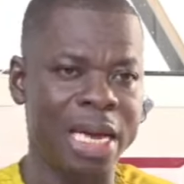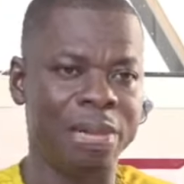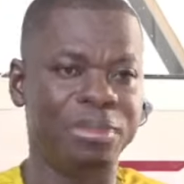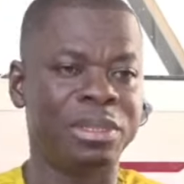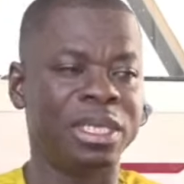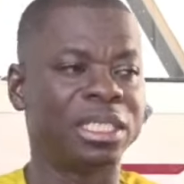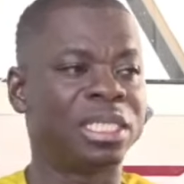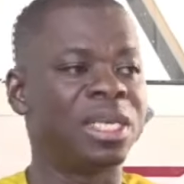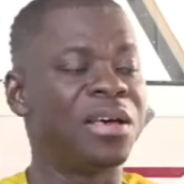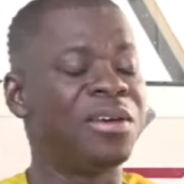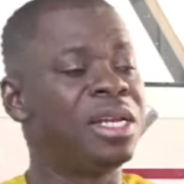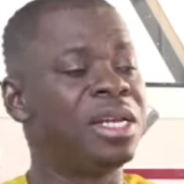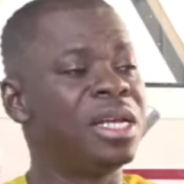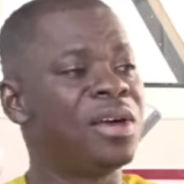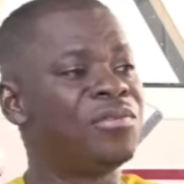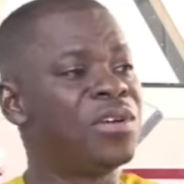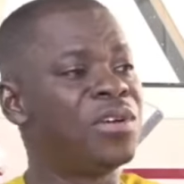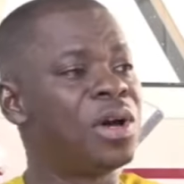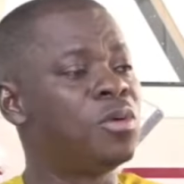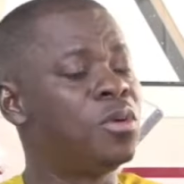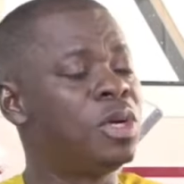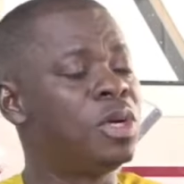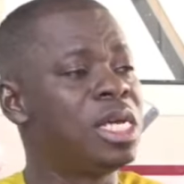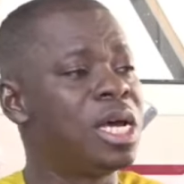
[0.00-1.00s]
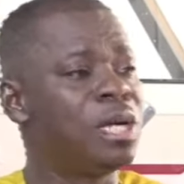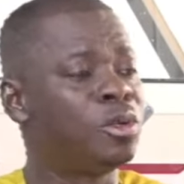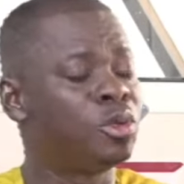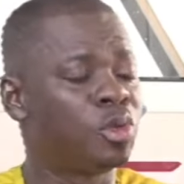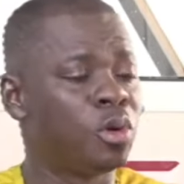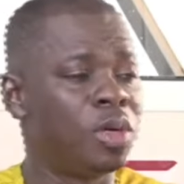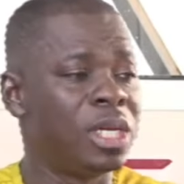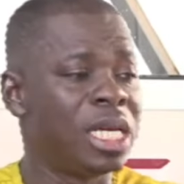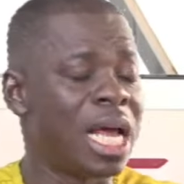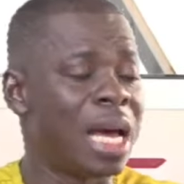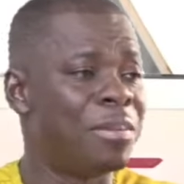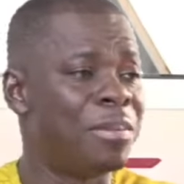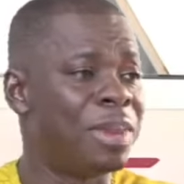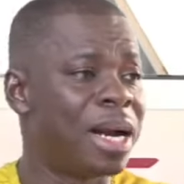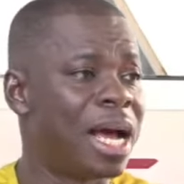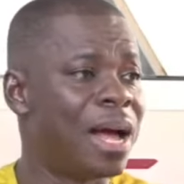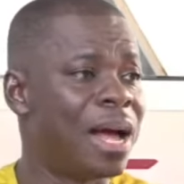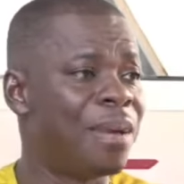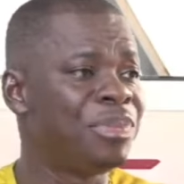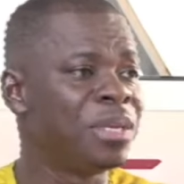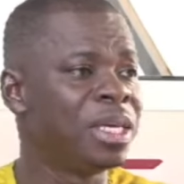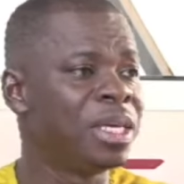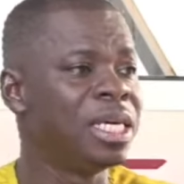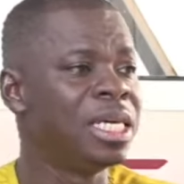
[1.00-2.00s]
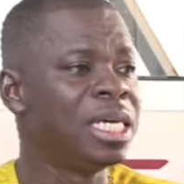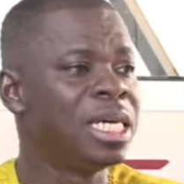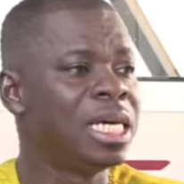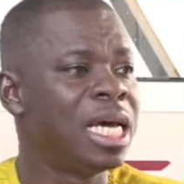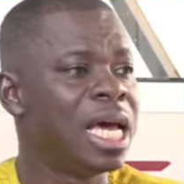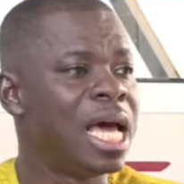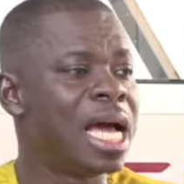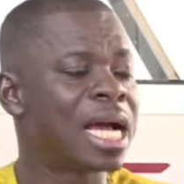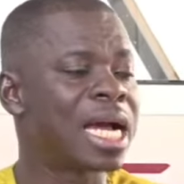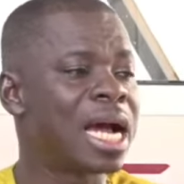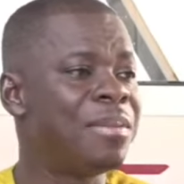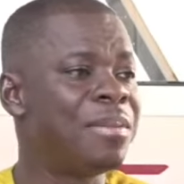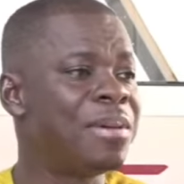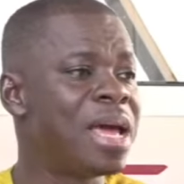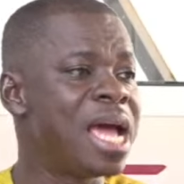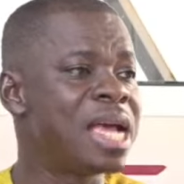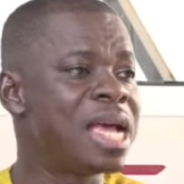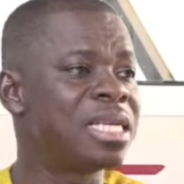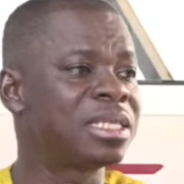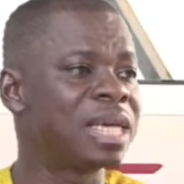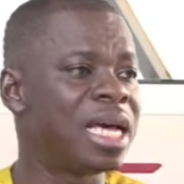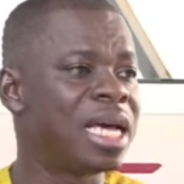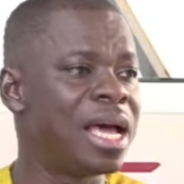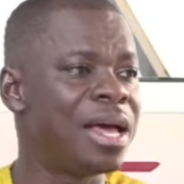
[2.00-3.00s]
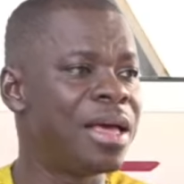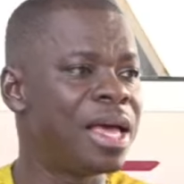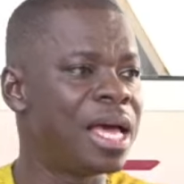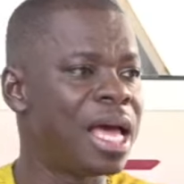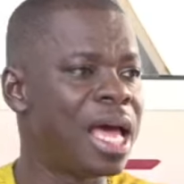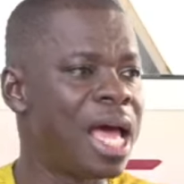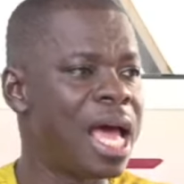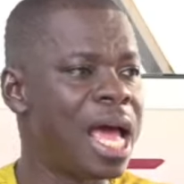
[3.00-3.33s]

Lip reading: and they say, dear Fegudie, to India, but I come here and say,